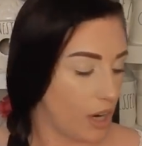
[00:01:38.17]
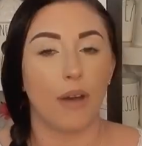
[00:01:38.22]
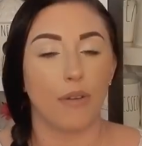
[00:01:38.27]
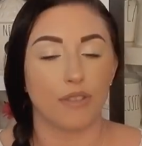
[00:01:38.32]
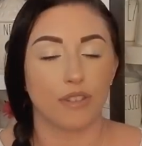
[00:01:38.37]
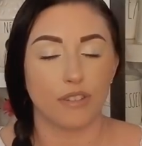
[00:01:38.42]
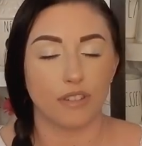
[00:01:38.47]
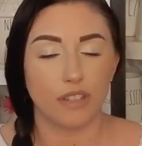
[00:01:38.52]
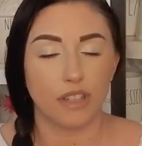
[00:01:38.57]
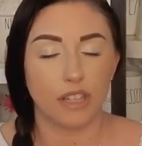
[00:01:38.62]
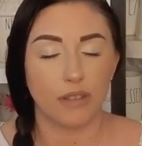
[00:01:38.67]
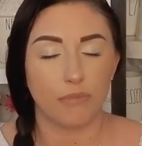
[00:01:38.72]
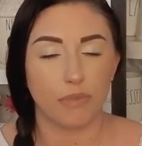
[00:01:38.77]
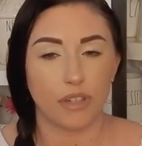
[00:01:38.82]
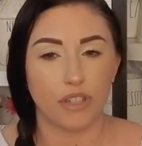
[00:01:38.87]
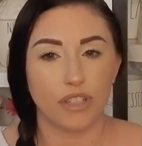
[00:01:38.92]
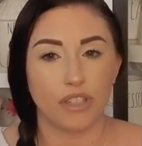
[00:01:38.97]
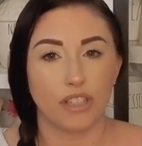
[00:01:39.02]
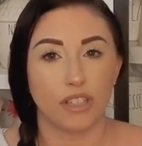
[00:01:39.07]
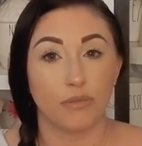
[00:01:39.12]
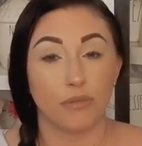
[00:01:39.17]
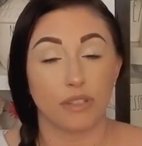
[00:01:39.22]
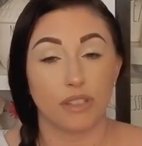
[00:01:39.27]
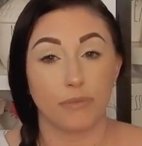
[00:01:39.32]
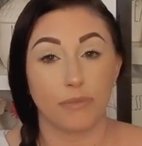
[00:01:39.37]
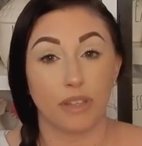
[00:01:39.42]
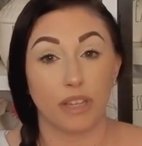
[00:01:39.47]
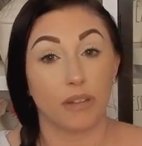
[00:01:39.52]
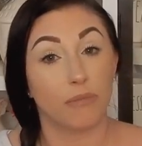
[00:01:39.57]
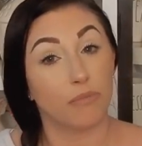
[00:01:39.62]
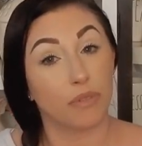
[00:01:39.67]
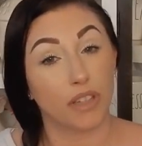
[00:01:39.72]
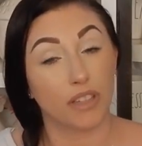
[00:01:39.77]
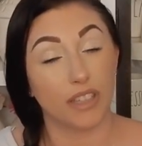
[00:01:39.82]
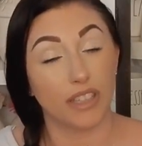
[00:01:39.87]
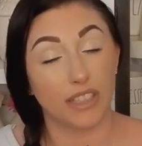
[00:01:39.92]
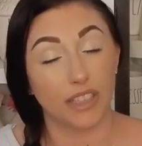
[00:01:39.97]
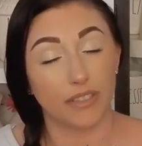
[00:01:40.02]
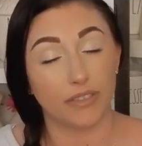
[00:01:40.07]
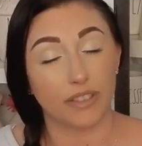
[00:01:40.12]
I was under the impression that it was something
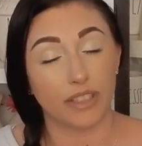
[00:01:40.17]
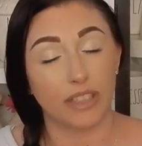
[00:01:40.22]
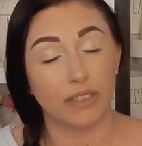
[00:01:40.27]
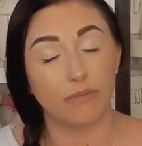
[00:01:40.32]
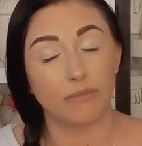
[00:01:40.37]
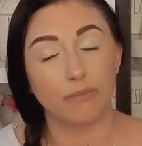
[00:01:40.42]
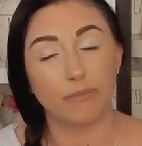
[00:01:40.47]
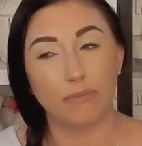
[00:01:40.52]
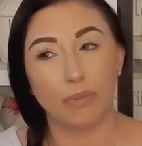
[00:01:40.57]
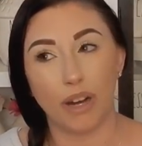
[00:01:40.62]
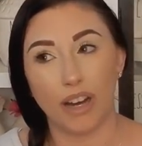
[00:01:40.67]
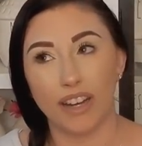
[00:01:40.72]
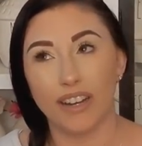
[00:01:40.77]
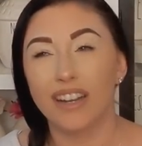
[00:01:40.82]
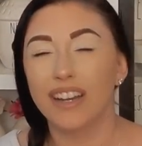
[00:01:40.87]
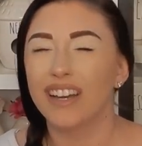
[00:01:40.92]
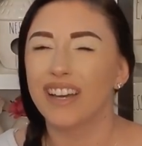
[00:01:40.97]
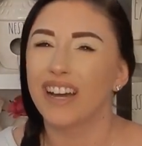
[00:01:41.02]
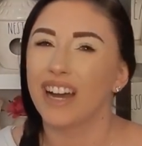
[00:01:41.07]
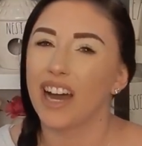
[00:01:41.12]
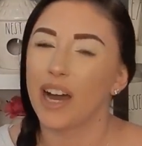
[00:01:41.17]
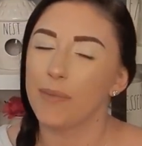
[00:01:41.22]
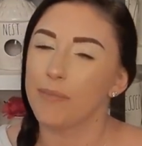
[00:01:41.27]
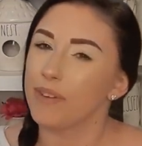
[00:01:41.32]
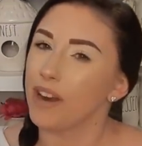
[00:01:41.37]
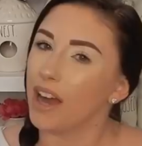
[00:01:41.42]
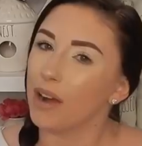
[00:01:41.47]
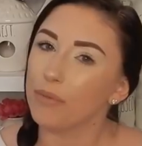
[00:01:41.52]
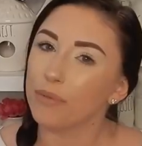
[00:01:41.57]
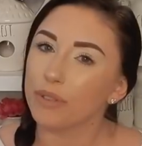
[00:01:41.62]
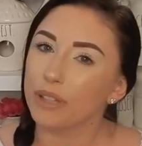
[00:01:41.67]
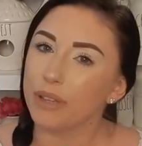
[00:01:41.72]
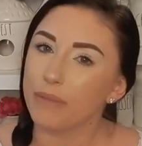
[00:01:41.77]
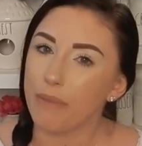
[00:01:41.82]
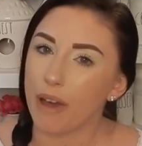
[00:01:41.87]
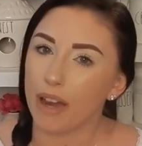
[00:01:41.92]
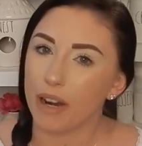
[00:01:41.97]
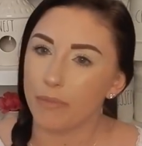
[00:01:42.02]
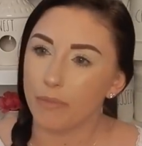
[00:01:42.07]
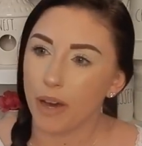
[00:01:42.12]
completely different, but I'm not really
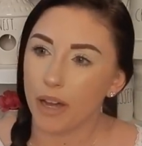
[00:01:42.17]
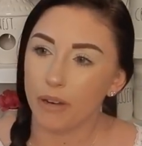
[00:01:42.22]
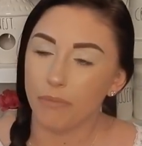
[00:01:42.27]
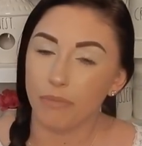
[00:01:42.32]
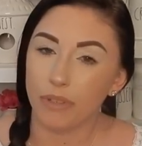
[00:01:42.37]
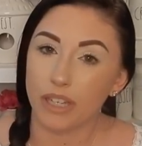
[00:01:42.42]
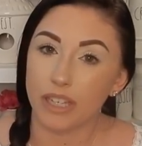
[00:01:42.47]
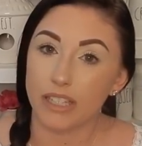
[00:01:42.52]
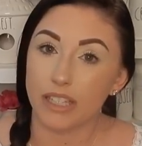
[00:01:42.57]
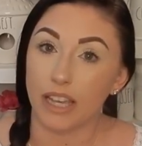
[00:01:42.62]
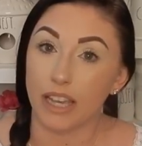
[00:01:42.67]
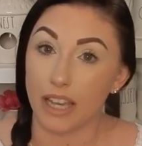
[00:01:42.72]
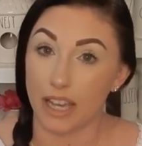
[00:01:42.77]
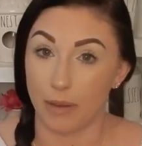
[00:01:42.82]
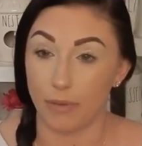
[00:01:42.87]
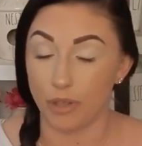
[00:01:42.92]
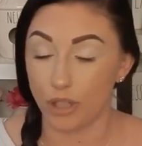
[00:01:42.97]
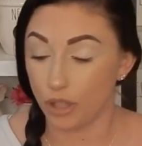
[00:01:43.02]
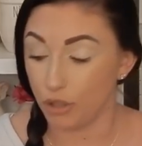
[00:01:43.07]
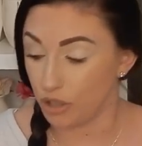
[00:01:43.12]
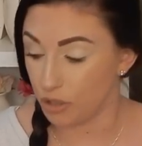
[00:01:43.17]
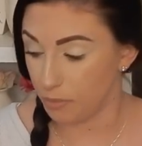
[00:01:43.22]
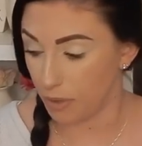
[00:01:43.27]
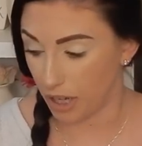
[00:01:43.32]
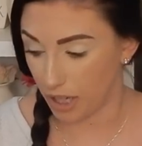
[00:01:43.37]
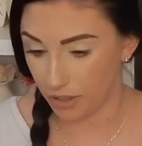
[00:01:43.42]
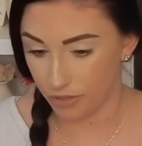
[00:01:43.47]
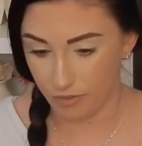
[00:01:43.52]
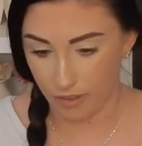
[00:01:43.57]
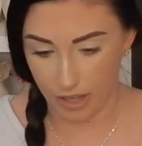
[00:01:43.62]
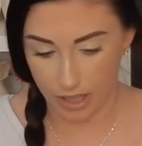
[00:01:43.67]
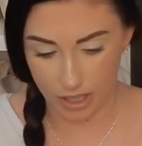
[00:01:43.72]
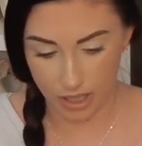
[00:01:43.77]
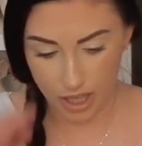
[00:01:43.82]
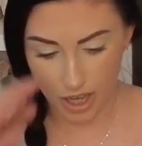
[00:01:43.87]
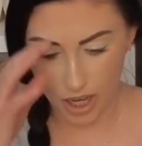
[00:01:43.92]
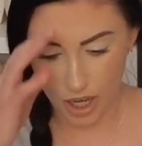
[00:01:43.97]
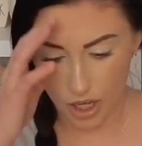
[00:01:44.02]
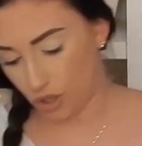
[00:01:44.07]
mad about it because I am a huge makeup fan.